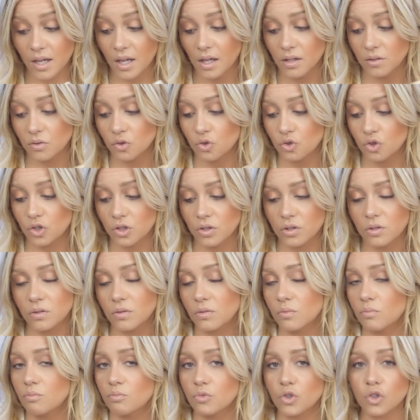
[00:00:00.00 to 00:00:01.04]
It's just
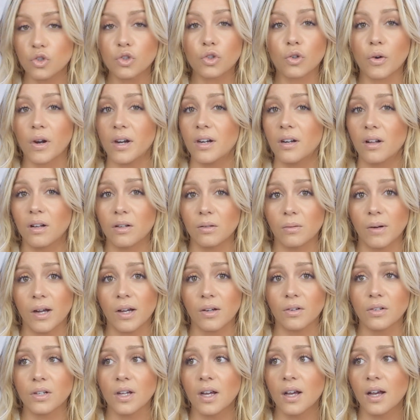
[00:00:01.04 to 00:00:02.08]
great all
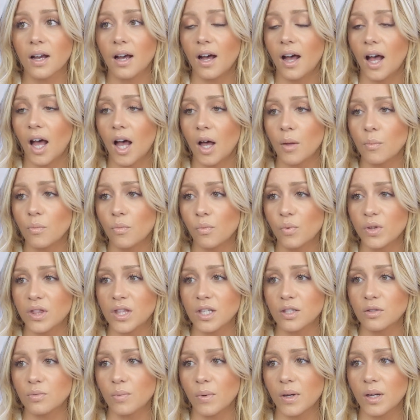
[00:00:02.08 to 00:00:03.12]
around. With
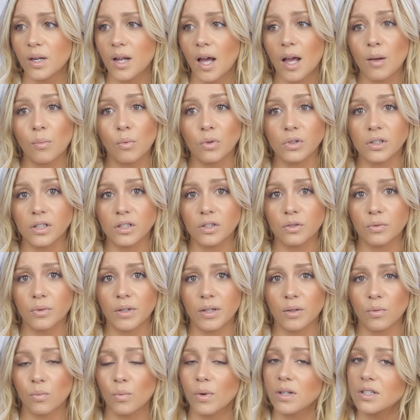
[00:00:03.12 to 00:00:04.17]
this one I'm only
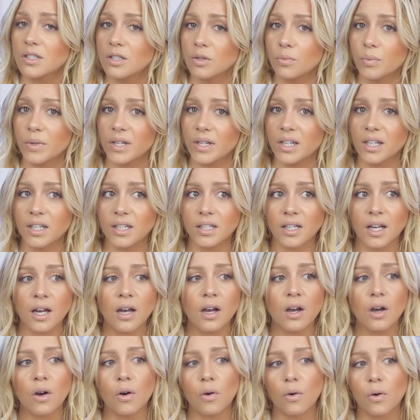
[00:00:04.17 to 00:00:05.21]
doing once a week
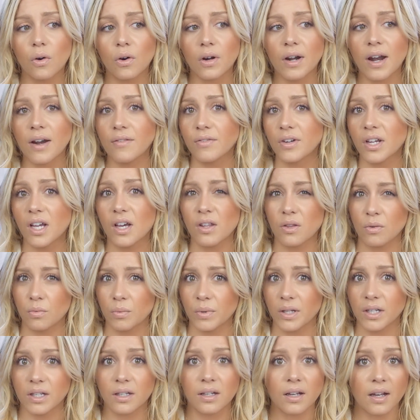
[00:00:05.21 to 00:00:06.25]
or every other
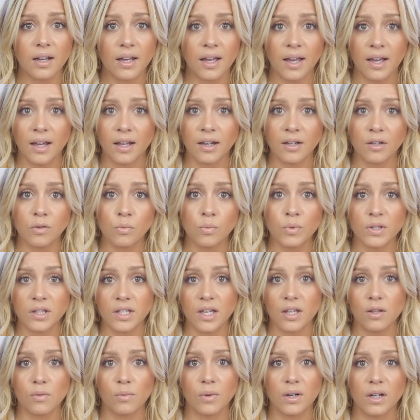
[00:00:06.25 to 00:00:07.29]
week, and with
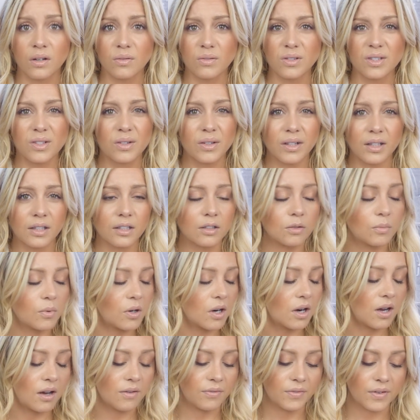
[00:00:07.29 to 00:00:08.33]
the other one I was doing a little
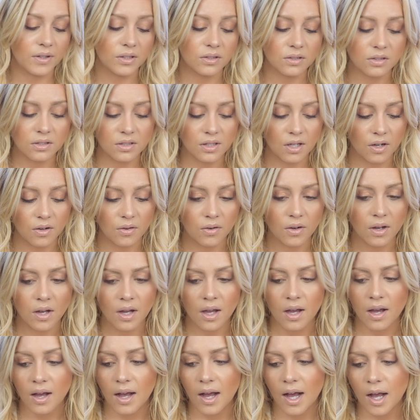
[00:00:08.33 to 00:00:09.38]
more often. So
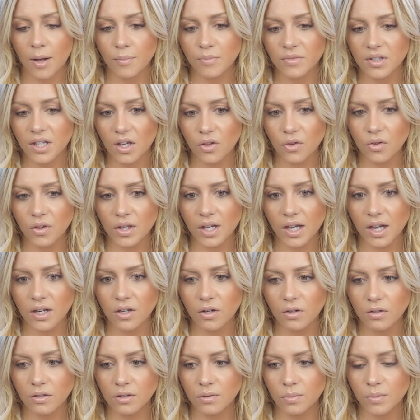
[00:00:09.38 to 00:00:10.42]
the other thing I
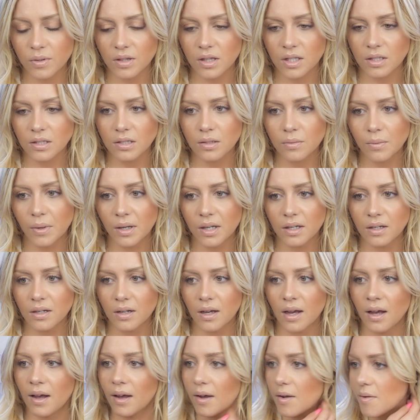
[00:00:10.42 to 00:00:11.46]
noticed with this one
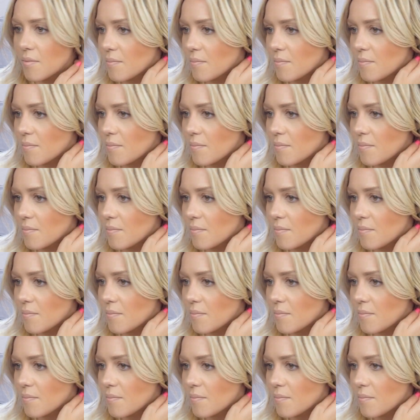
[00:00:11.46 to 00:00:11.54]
